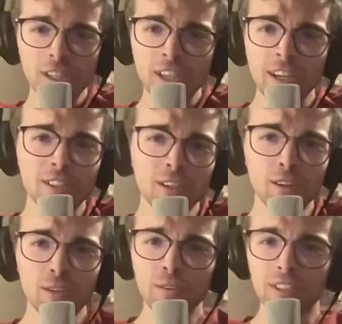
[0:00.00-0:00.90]
excited to
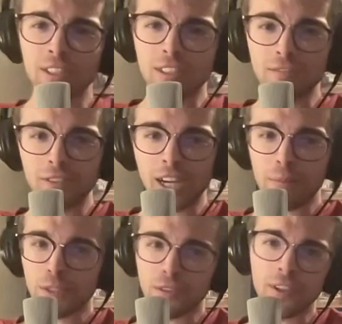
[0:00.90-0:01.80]
start doing this. It's a fun
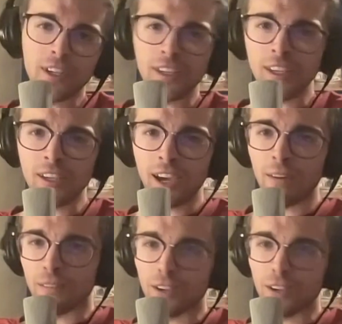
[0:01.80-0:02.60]
opportunity to geek out